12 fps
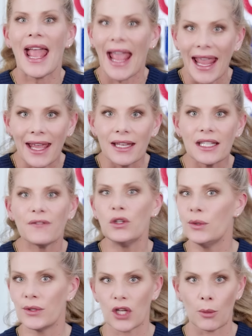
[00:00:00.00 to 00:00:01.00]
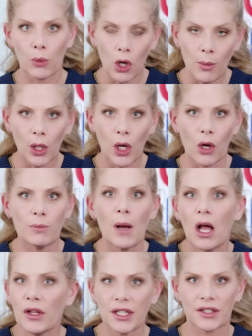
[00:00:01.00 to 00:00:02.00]
And if you use our promo code
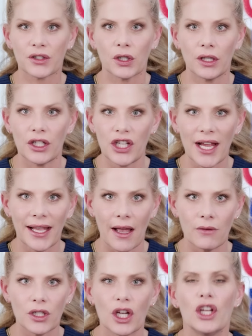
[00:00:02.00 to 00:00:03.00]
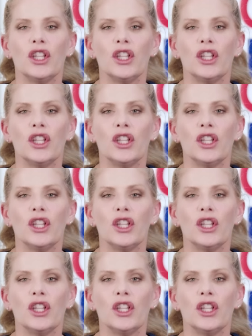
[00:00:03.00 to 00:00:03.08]
politicsgirl at checkout,